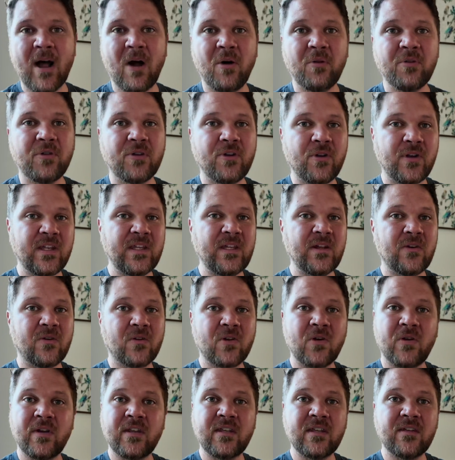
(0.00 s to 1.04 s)
out. They are
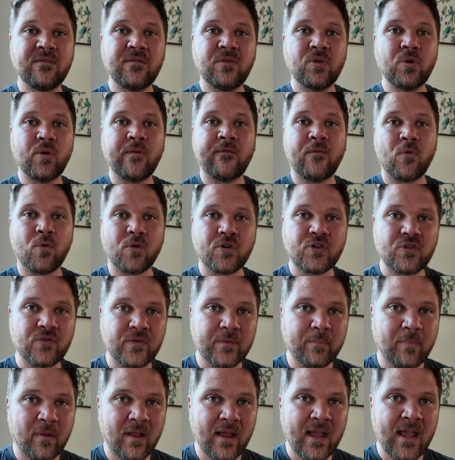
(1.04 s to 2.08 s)
going to give you a forestry
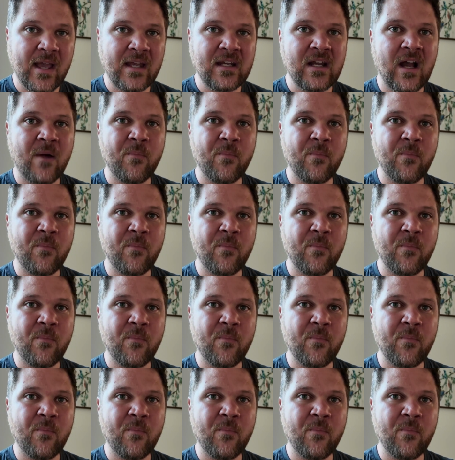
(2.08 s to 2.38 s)
plan